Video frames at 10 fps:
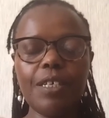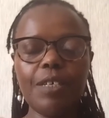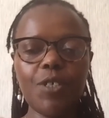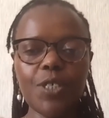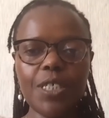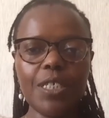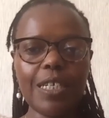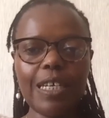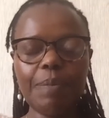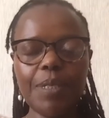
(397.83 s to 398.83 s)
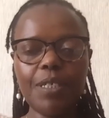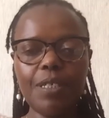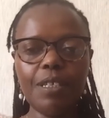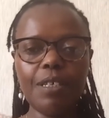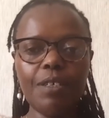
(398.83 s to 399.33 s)
atrocities that happened
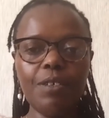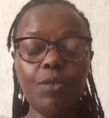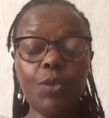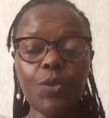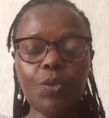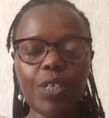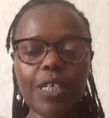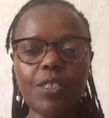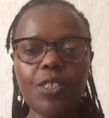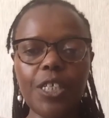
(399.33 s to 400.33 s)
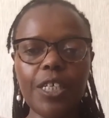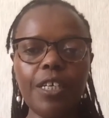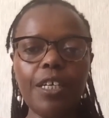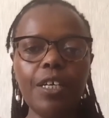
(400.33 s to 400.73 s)
in the north of the country,